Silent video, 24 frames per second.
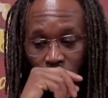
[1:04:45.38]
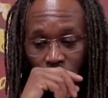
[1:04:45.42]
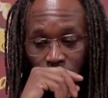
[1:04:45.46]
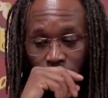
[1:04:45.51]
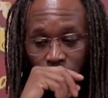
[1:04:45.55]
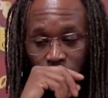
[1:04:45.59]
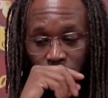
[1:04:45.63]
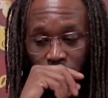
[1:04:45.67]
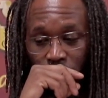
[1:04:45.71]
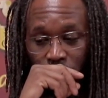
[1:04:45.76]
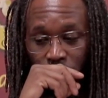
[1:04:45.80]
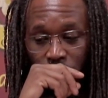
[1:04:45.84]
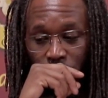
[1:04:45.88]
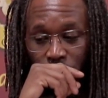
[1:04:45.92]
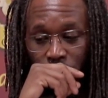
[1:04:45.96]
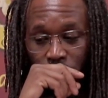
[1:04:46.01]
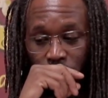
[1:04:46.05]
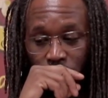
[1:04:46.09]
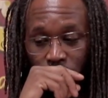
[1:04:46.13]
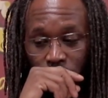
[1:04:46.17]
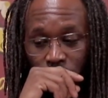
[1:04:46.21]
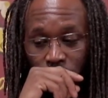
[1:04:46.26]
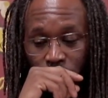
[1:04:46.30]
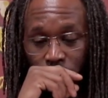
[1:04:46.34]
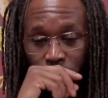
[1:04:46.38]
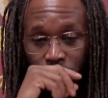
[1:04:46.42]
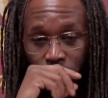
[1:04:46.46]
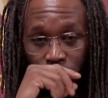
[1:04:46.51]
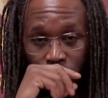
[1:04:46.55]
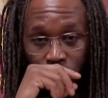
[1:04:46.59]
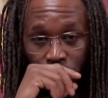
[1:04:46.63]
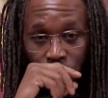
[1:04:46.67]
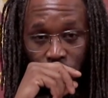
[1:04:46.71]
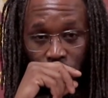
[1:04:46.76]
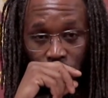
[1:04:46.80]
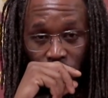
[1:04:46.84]
you're
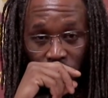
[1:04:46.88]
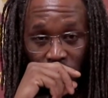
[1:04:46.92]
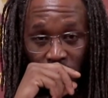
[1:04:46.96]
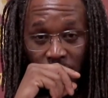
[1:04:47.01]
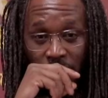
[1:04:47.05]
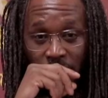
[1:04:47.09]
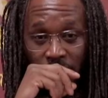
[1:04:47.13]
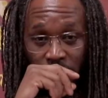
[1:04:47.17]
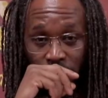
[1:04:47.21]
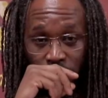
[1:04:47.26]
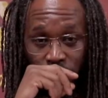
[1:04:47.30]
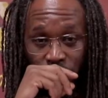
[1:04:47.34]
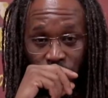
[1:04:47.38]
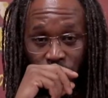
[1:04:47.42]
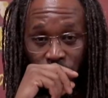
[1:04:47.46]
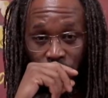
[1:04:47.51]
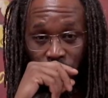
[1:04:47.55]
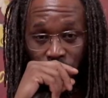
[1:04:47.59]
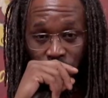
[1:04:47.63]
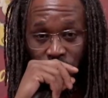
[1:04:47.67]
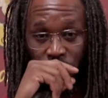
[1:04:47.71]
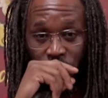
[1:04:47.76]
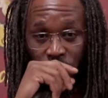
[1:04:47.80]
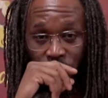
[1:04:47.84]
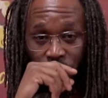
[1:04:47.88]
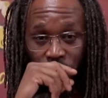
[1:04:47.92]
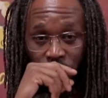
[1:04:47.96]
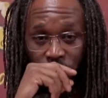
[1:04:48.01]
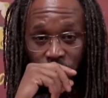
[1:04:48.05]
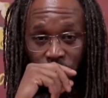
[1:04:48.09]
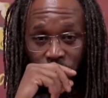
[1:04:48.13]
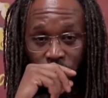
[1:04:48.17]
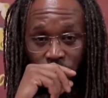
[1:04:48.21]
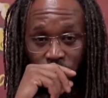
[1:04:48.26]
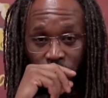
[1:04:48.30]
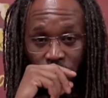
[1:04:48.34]
lying to yourself,
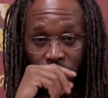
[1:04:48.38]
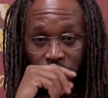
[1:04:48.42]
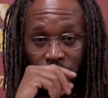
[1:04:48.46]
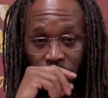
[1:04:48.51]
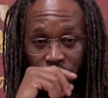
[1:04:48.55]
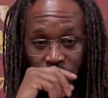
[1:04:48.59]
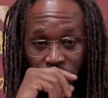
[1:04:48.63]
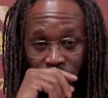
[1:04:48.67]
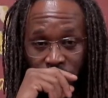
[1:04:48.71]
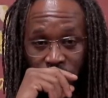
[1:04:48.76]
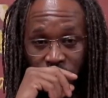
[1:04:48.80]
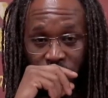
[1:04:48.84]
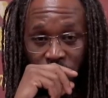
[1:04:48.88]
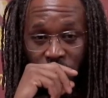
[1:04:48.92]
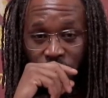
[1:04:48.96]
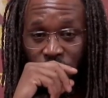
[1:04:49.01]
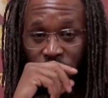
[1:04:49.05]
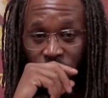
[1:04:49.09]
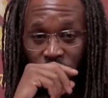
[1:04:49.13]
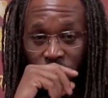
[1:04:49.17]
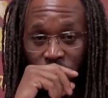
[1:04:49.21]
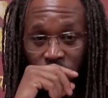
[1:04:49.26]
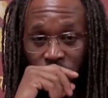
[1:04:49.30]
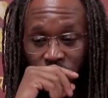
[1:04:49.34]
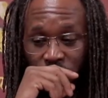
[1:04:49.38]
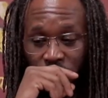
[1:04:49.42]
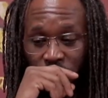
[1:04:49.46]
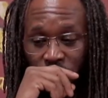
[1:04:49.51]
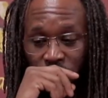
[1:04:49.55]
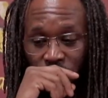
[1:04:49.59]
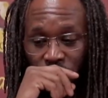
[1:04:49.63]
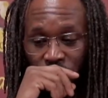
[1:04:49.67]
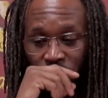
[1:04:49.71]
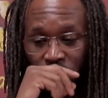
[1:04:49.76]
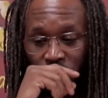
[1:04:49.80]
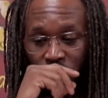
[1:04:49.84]
right? You're deceiving
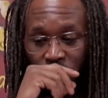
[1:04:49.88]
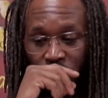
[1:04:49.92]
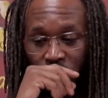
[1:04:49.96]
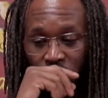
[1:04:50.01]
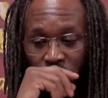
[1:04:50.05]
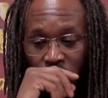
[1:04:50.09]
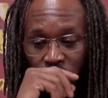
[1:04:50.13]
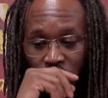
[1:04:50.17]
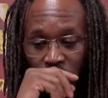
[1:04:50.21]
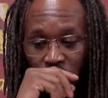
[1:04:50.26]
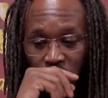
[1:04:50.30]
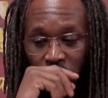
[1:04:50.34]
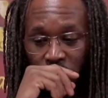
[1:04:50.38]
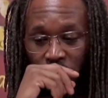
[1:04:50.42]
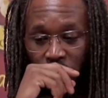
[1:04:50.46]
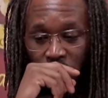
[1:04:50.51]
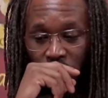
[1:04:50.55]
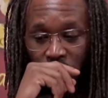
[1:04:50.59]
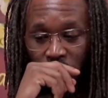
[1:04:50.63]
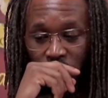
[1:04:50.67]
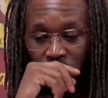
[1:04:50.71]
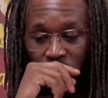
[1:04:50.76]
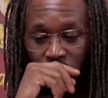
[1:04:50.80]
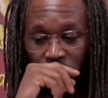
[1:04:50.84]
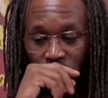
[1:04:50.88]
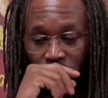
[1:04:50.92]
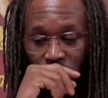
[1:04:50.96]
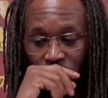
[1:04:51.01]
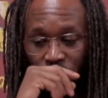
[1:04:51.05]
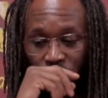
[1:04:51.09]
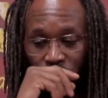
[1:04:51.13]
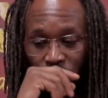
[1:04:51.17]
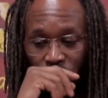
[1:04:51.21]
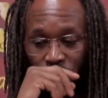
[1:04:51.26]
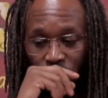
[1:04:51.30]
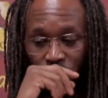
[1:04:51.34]
yourself, and
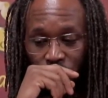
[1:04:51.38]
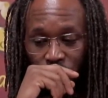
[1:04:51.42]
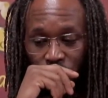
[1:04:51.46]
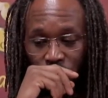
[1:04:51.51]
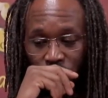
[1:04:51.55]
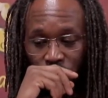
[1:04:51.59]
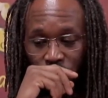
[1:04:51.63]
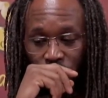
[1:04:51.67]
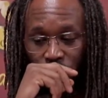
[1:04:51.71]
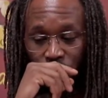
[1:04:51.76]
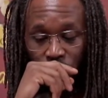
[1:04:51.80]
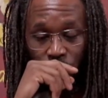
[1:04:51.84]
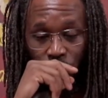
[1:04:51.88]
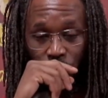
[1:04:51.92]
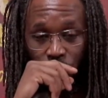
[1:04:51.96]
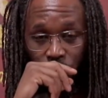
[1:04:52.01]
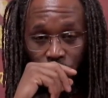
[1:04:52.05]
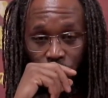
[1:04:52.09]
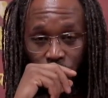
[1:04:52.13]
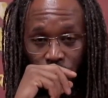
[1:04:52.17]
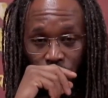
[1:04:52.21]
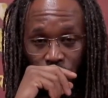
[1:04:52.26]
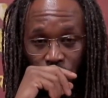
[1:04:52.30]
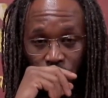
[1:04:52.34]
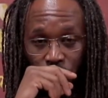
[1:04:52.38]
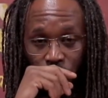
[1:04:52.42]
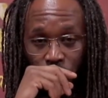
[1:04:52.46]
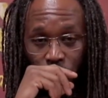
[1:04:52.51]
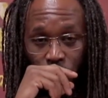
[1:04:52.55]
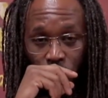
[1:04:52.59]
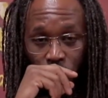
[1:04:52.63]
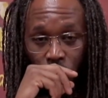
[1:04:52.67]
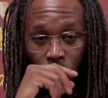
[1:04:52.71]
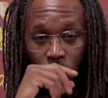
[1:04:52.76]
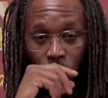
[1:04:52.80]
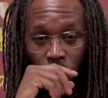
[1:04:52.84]
you
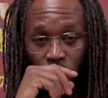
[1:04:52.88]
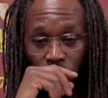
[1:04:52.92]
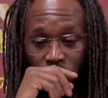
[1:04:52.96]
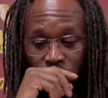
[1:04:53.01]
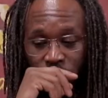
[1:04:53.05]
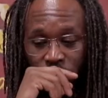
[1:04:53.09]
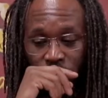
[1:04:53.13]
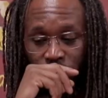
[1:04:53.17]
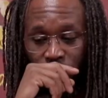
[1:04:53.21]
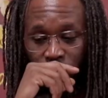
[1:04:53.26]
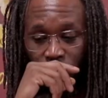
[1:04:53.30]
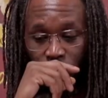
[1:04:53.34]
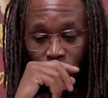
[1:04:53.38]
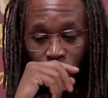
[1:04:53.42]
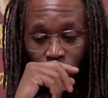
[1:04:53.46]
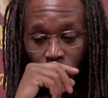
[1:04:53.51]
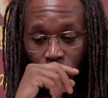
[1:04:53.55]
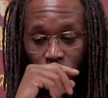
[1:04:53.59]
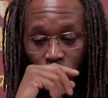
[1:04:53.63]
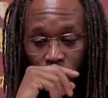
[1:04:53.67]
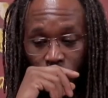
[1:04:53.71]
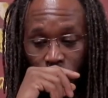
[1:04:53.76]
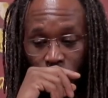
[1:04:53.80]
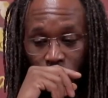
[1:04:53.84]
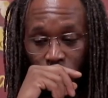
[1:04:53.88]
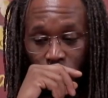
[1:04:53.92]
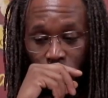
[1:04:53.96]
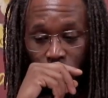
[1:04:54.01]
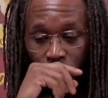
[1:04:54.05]
are off. You're wrong.